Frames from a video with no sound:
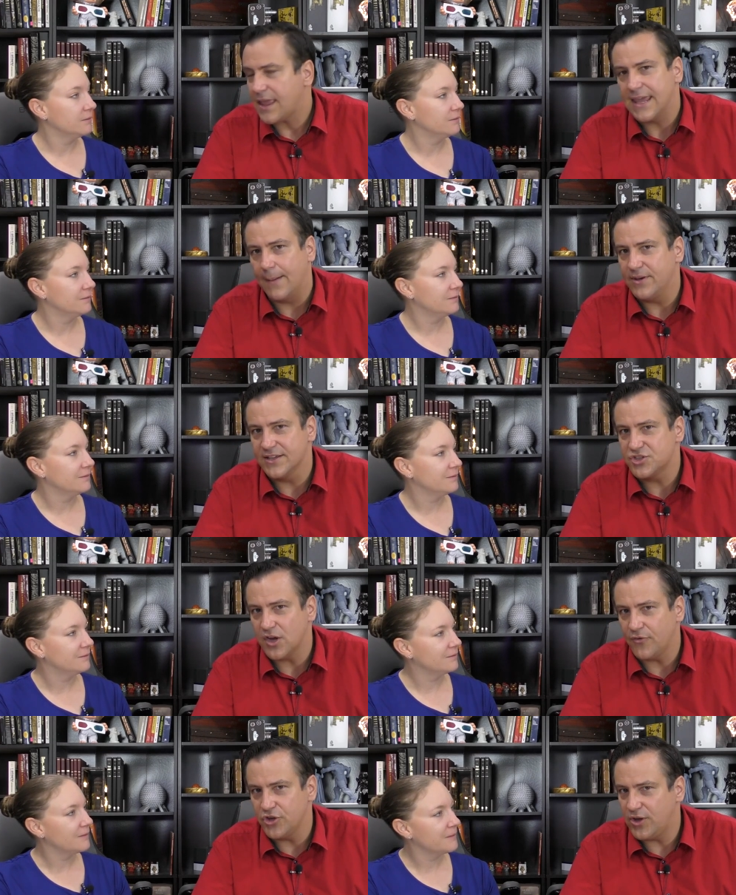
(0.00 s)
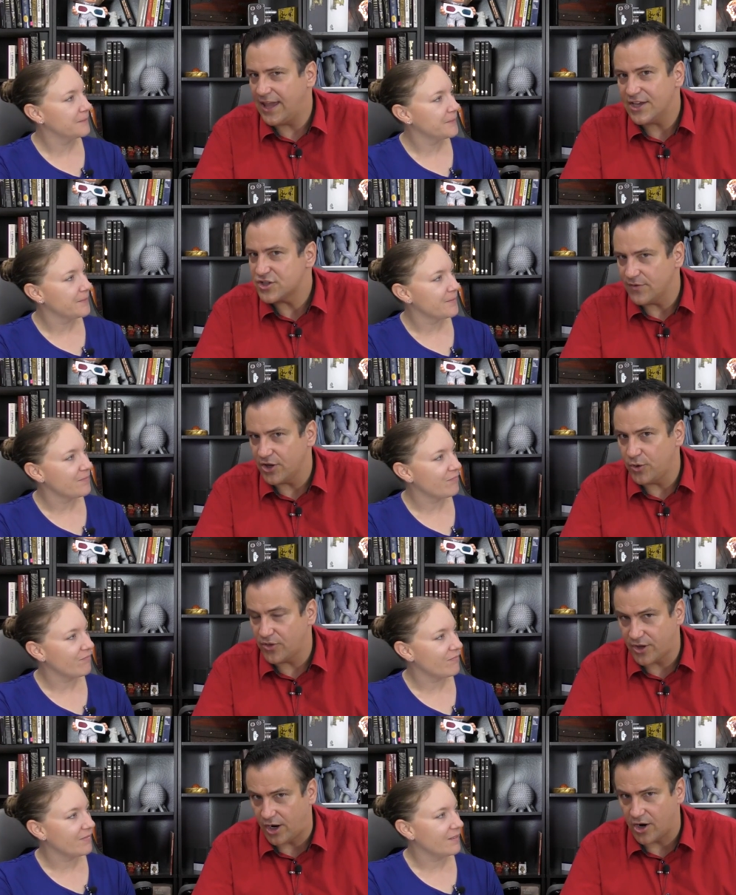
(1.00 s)
Speaker 1: Yeah, because shuffling, you can't shuffle like you do
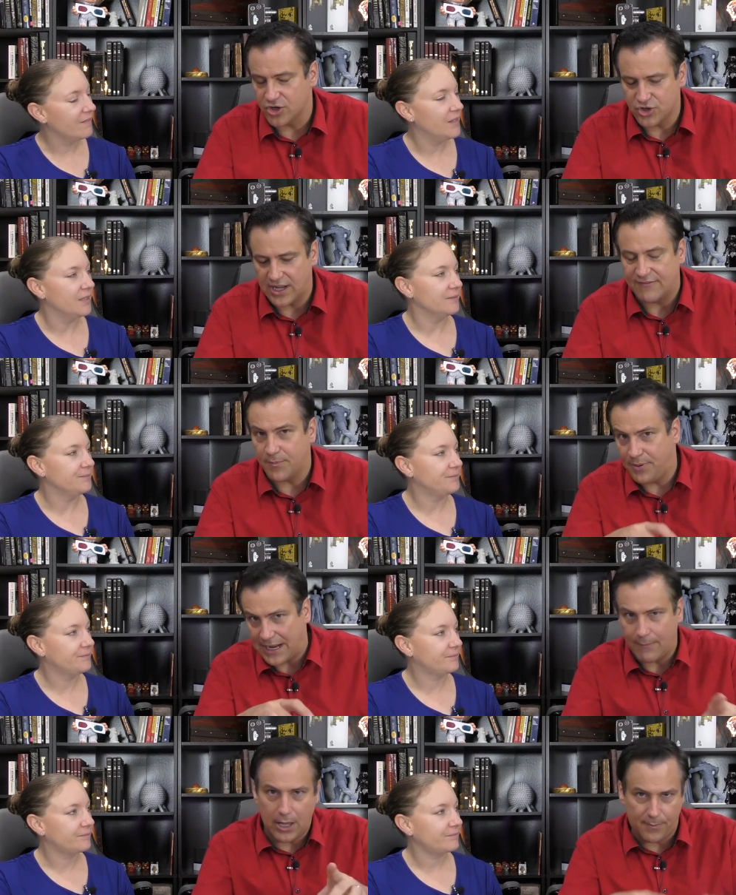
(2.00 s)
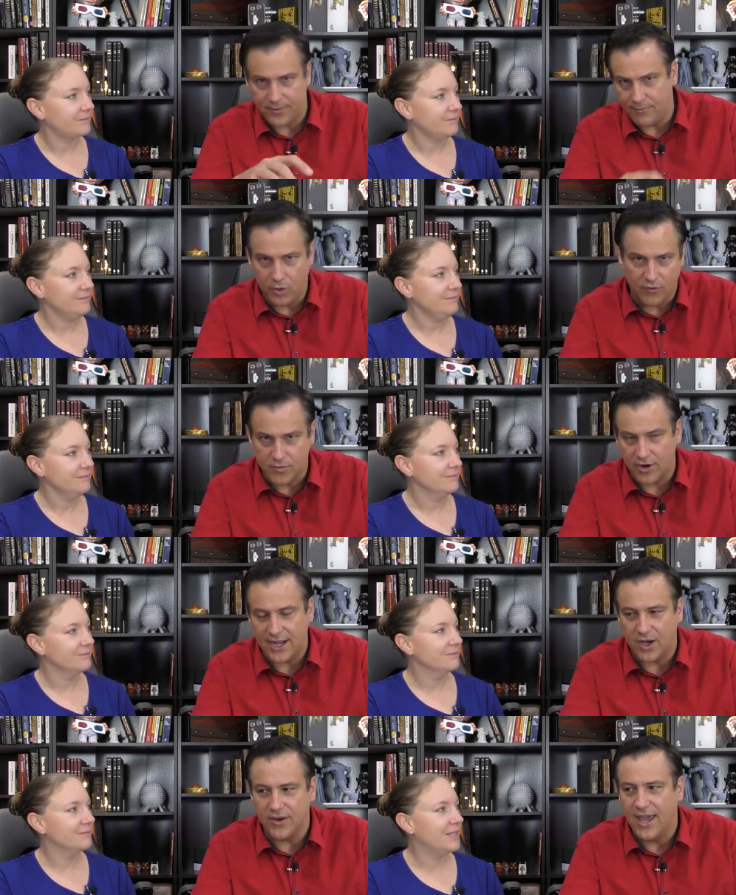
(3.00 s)
with cards. You no. kind of have to pick them up and move them
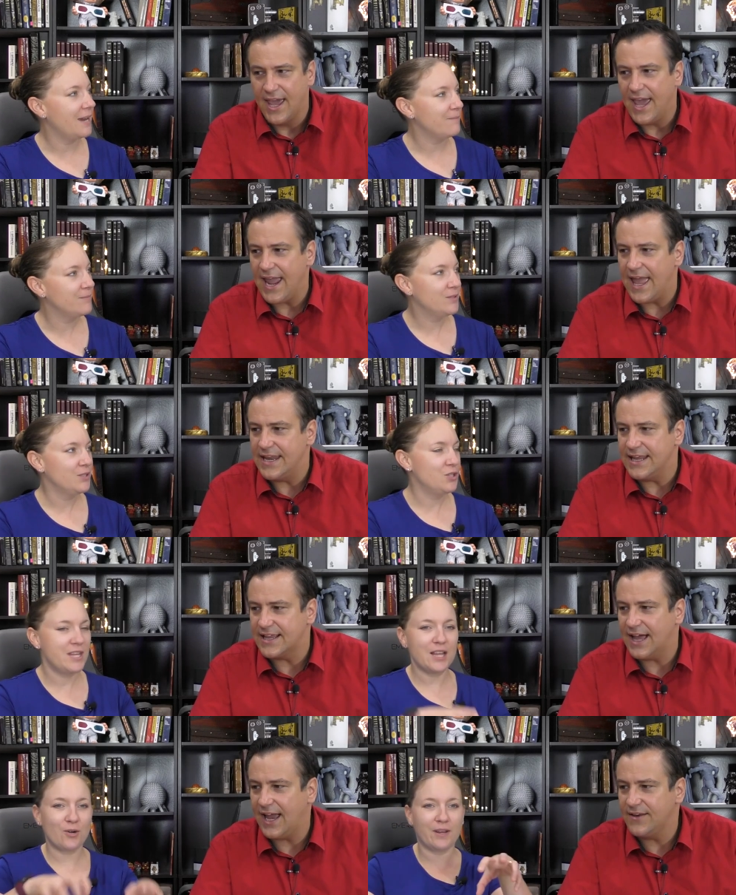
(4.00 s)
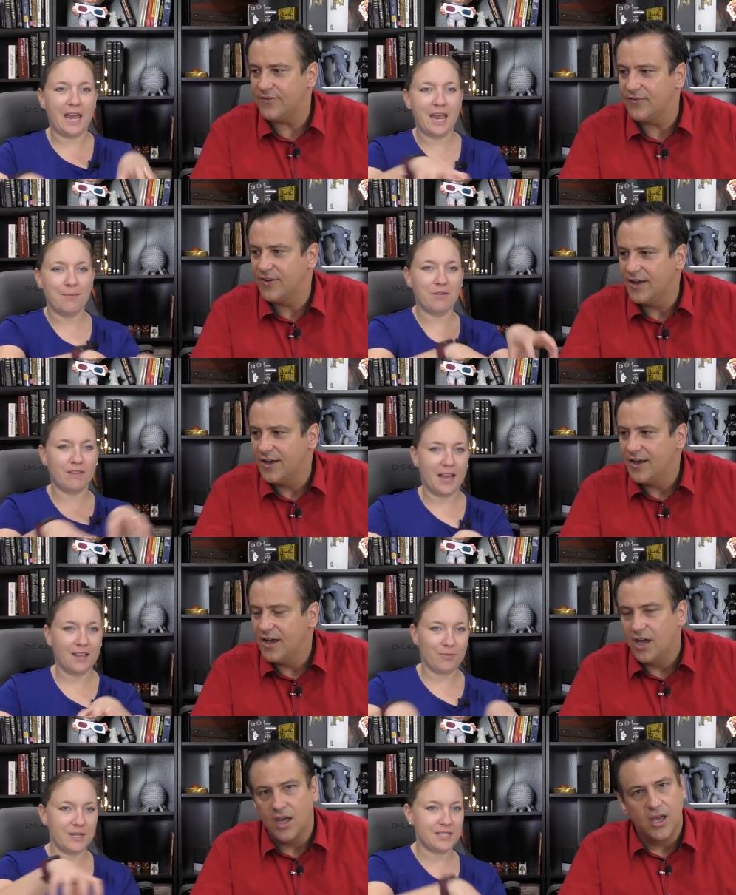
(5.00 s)
around. Yeah, and did that little of, game
Speaker 2: of
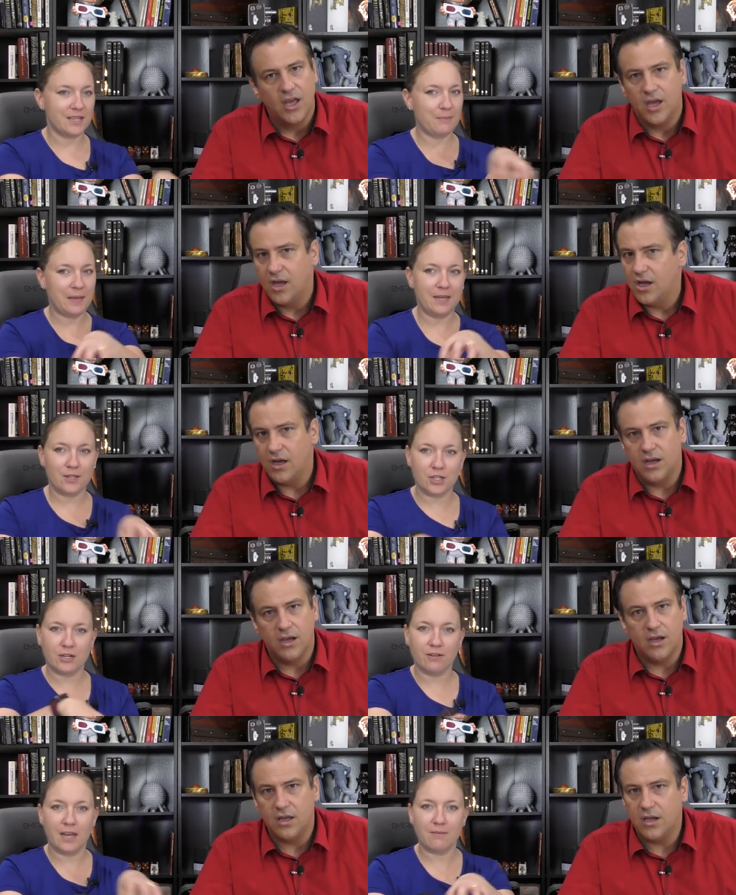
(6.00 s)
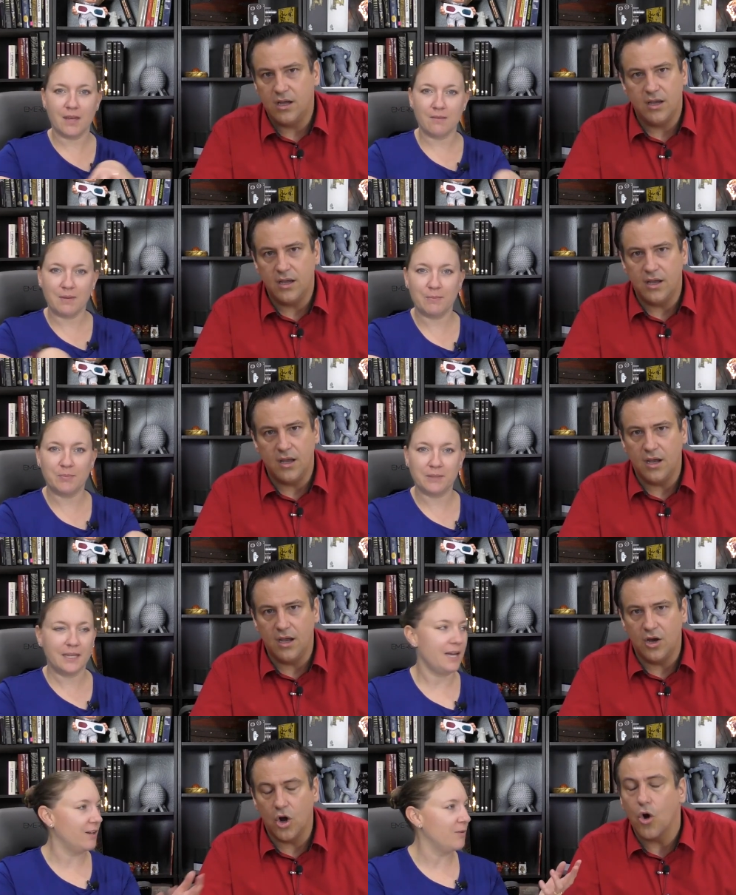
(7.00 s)
like what is it, the pea and the shell game that people
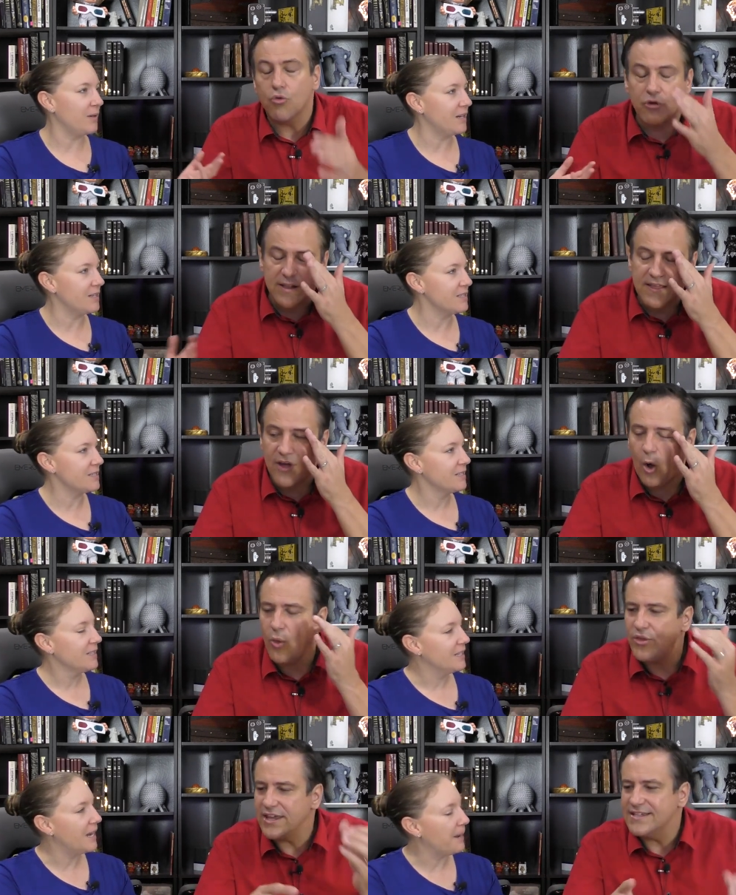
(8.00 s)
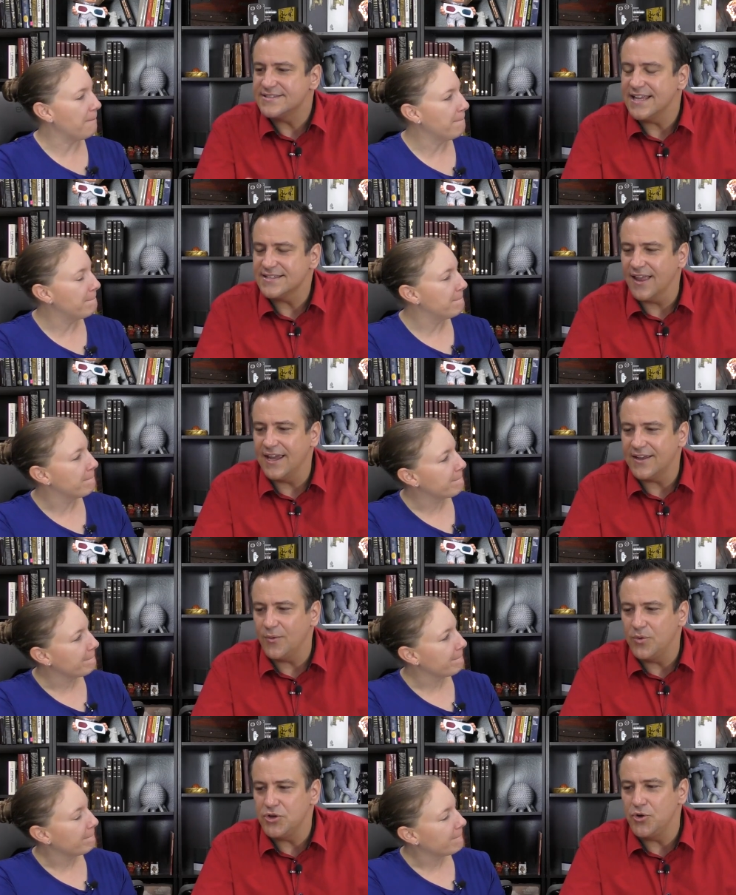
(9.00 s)
play? I don't know what. really, is. the
Speaker 1: whole thing yeah. is it's like
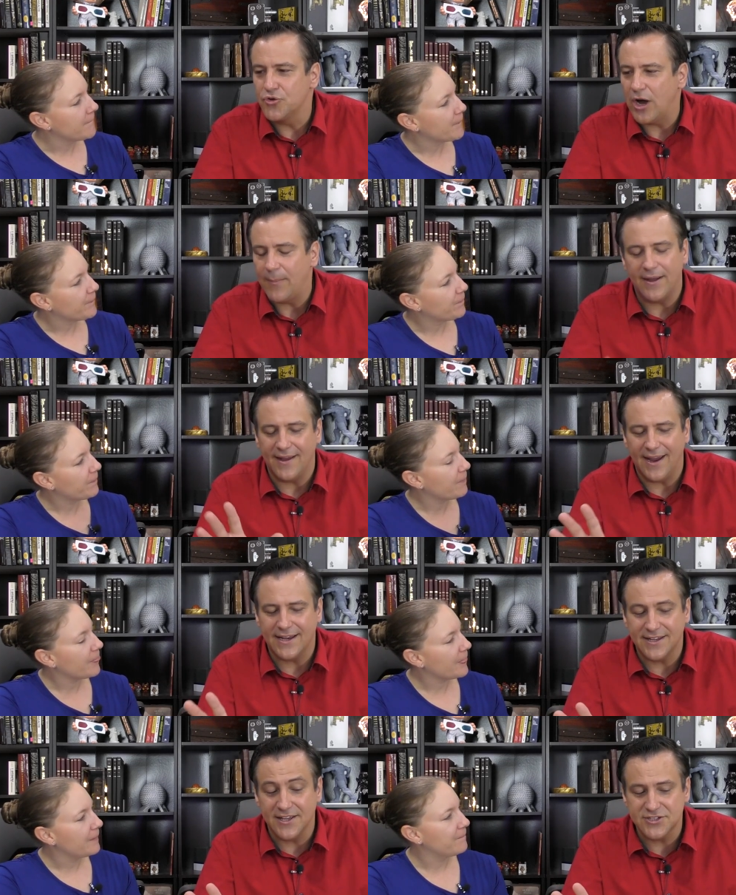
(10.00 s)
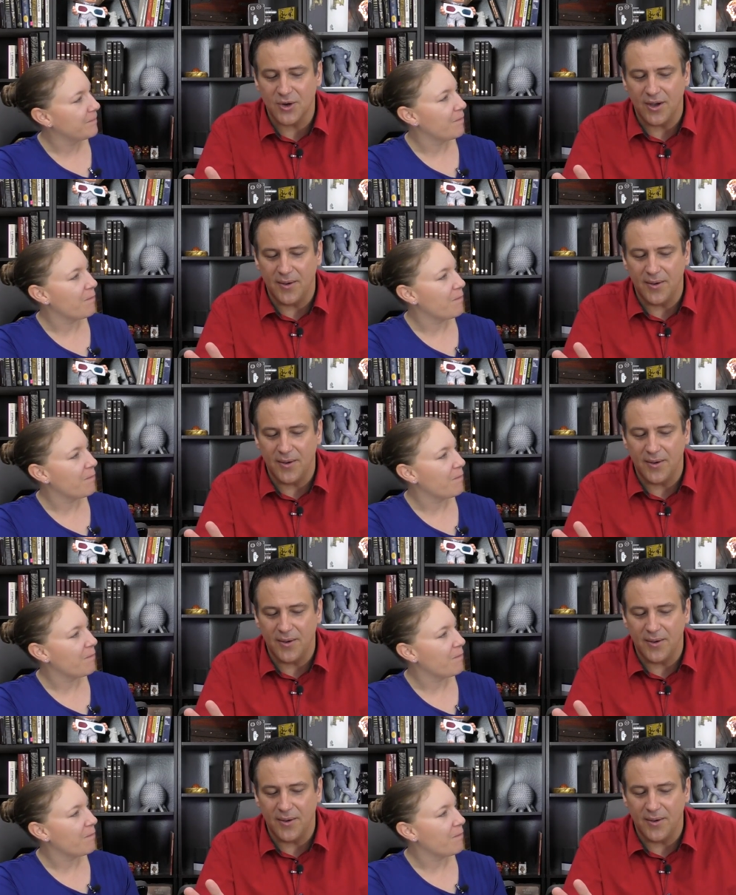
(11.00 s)
when you drop. I gotta tell you, so